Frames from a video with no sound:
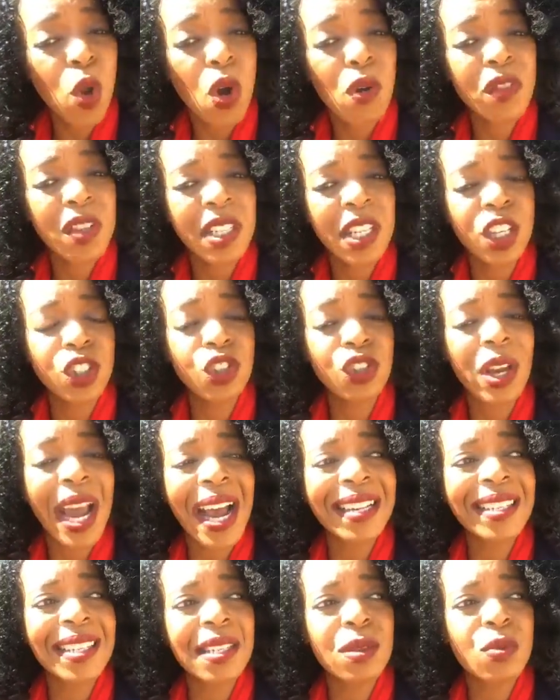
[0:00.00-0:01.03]
conversation you
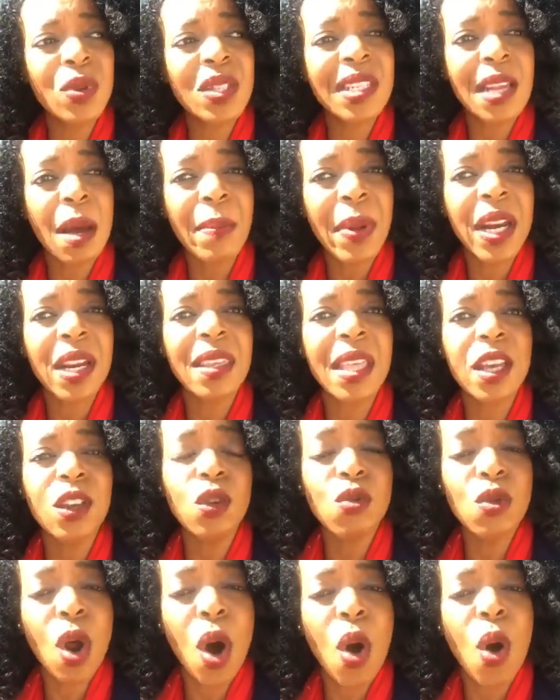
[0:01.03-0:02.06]
had with somebody that
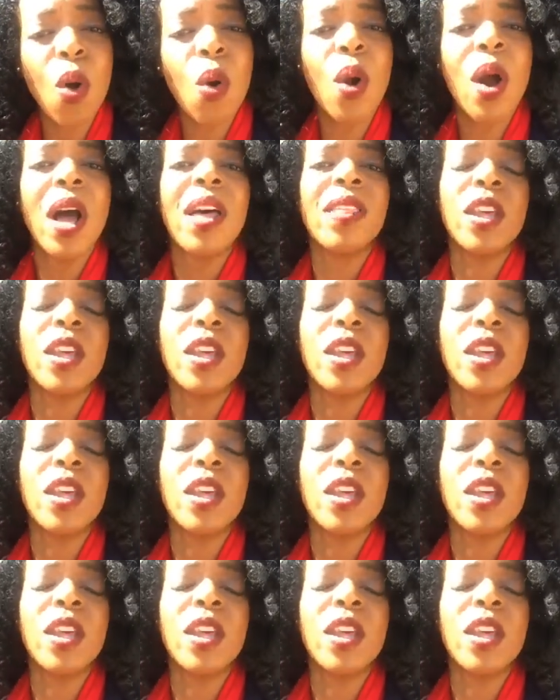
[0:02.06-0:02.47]
you know,